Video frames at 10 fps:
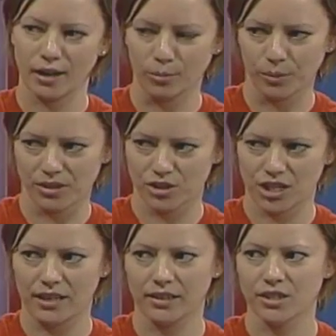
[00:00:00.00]
help with a
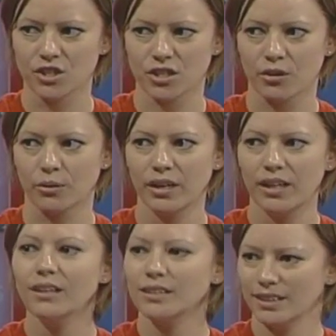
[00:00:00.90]
challenge. So
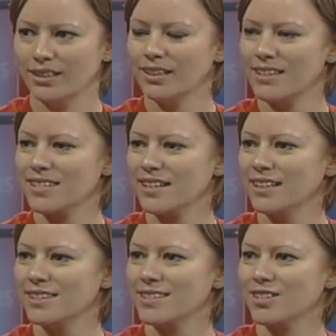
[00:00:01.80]
it's
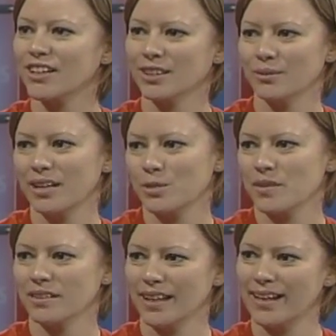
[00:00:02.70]
starting the race
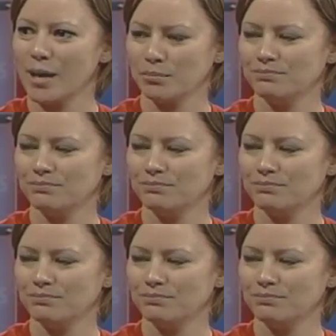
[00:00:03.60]
with a leg up.